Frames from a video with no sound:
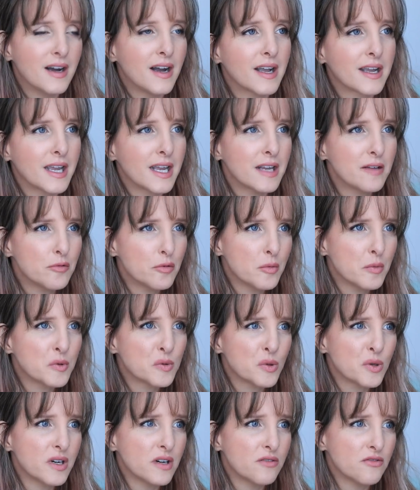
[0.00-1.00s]
I can't even
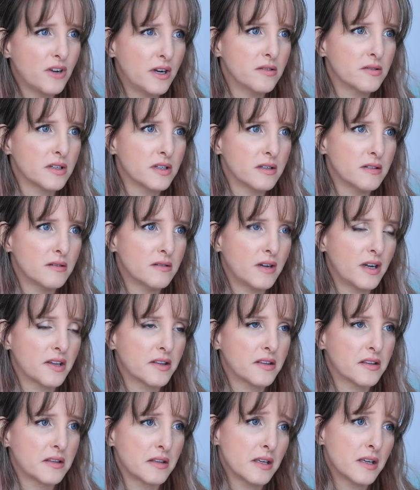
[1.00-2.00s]
remember where I found it. I
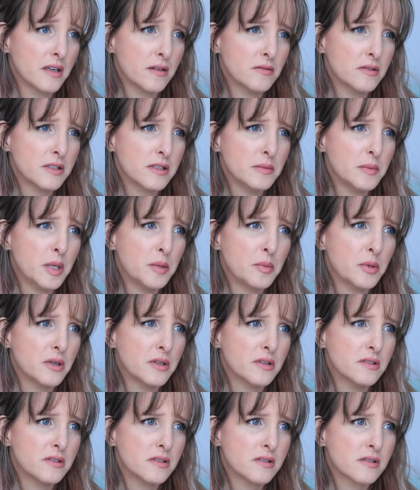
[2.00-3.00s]
think it was in my
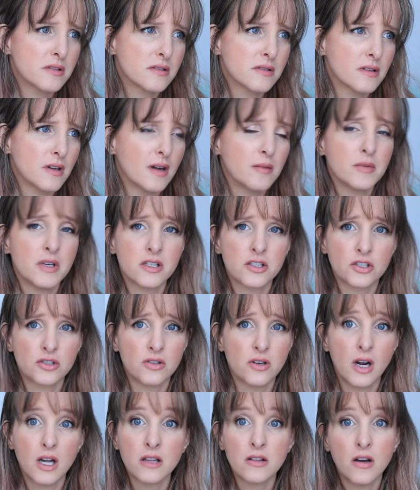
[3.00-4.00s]
purse. I'm not
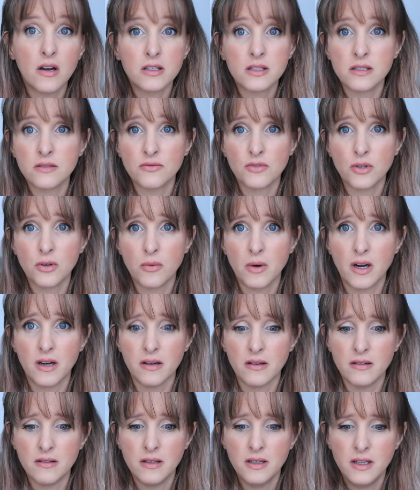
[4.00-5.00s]
sure. I lost it for a
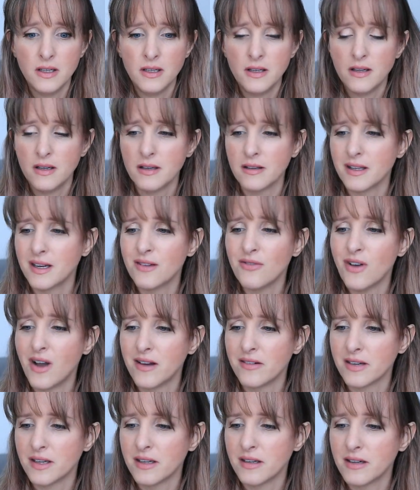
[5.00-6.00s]
while, and then I
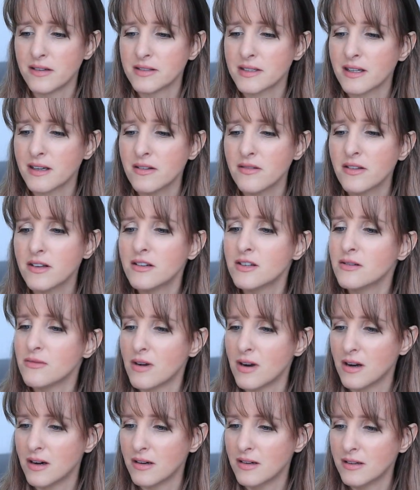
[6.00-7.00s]
found it, and I was like, oh, there you
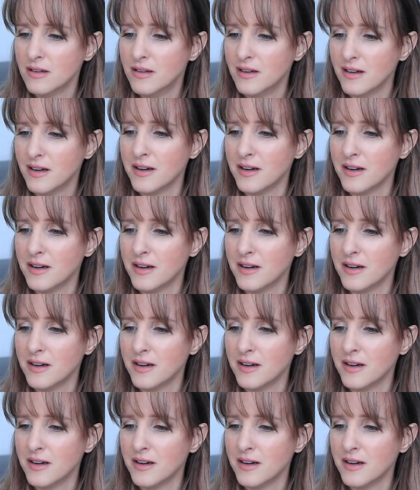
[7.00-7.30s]
are.